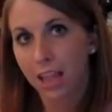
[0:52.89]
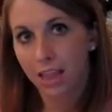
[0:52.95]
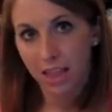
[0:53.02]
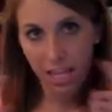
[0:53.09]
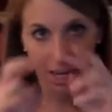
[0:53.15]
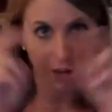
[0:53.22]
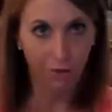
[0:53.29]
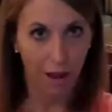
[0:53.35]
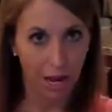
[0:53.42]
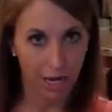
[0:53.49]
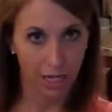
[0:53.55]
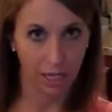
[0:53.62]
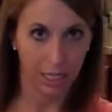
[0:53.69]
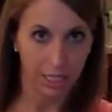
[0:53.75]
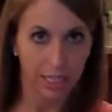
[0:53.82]

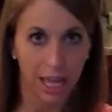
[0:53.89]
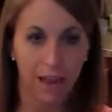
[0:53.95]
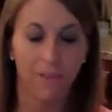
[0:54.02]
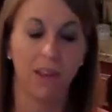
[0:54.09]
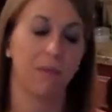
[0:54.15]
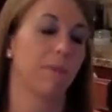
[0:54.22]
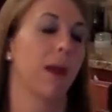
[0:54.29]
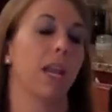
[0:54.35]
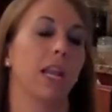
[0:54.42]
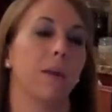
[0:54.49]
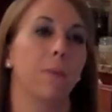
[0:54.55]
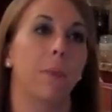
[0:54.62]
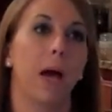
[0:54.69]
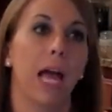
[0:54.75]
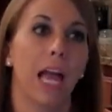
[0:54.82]
theoretically saving money,
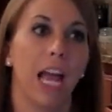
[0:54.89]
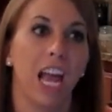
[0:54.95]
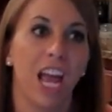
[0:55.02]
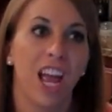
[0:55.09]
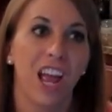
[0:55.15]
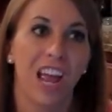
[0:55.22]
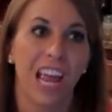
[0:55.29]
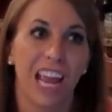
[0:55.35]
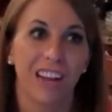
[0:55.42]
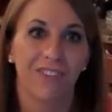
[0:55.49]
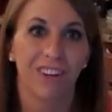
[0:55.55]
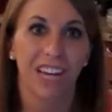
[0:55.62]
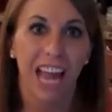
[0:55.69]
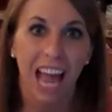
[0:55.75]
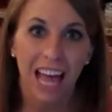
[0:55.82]
but in
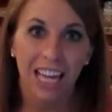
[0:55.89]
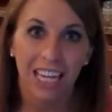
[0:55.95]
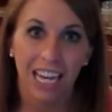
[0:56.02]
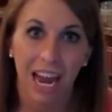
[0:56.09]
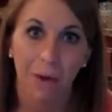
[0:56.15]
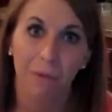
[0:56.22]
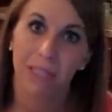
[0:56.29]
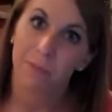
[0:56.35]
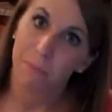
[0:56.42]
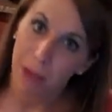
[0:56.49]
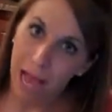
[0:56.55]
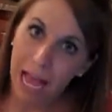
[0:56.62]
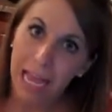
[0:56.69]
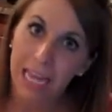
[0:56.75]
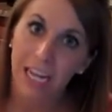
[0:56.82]
reality I was
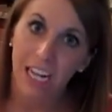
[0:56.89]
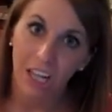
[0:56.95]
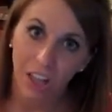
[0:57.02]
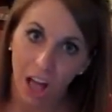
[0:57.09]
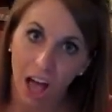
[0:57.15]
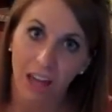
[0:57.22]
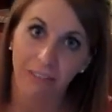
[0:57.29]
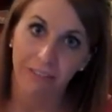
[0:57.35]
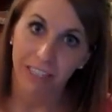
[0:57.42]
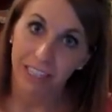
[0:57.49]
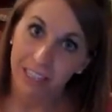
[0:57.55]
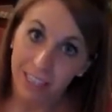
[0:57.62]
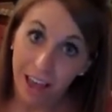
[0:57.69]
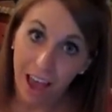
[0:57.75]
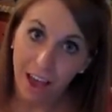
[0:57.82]
buying a lot of
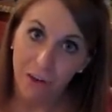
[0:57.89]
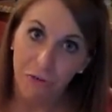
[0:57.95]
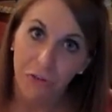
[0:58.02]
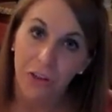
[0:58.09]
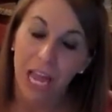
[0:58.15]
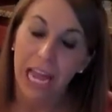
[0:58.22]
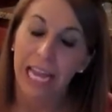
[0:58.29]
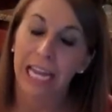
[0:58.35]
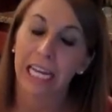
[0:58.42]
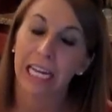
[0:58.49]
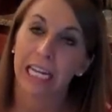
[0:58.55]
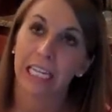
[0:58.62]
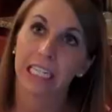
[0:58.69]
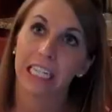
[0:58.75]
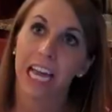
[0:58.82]
stuff,
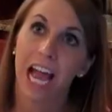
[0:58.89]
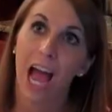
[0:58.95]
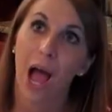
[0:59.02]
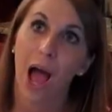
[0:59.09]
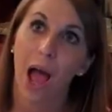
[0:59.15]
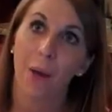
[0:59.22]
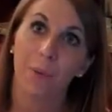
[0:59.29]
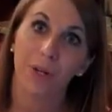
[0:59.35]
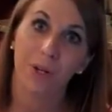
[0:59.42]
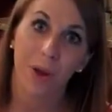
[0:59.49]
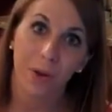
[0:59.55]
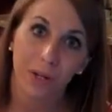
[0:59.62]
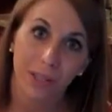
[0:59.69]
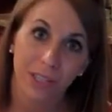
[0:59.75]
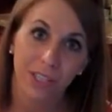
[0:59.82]
and I would go
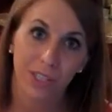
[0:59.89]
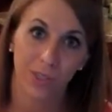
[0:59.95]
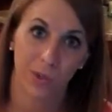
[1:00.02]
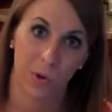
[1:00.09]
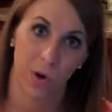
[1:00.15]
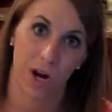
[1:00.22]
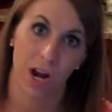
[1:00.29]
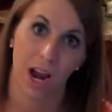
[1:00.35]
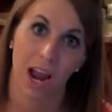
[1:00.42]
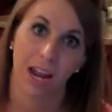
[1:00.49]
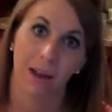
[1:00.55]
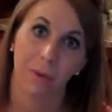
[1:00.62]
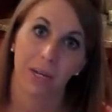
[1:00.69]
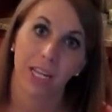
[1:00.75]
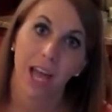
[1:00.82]
to the store and
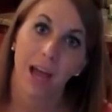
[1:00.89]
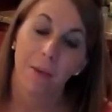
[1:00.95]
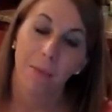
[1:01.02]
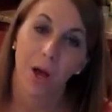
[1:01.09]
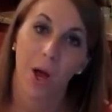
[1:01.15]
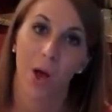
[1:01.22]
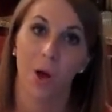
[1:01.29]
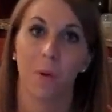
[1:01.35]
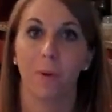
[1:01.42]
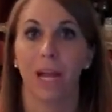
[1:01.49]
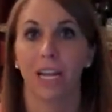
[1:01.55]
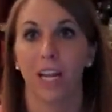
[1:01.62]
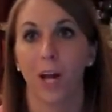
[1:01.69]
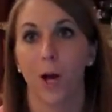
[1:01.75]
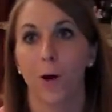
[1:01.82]
I would come home
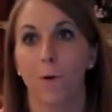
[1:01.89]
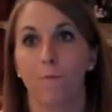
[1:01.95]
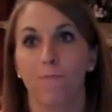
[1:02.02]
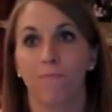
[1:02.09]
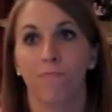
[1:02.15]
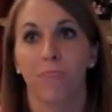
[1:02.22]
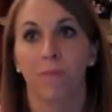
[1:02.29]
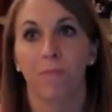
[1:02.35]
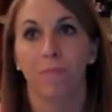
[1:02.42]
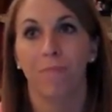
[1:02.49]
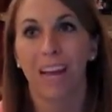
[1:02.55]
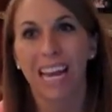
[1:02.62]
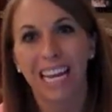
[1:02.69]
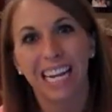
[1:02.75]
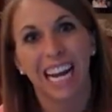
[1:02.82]
and go,
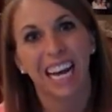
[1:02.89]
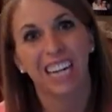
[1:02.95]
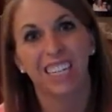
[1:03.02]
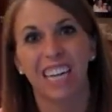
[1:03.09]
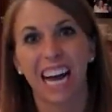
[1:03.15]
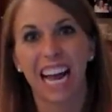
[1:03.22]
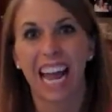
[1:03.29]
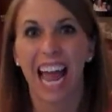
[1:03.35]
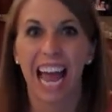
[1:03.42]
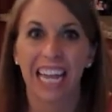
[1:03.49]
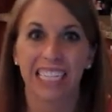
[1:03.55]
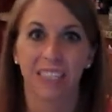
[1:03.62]
man, I had